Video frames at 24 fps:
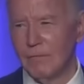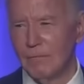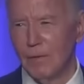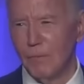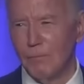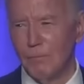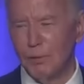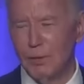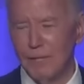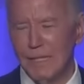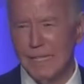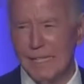
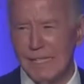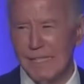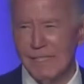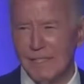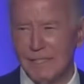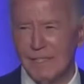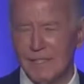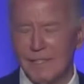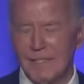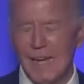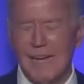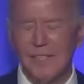but
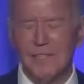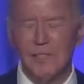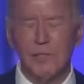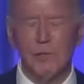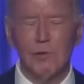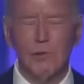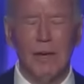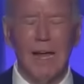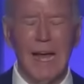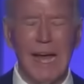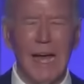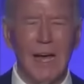please, not
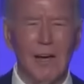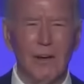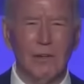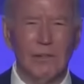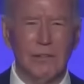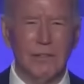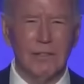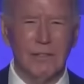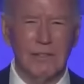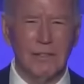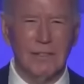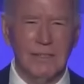so
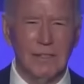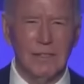loud.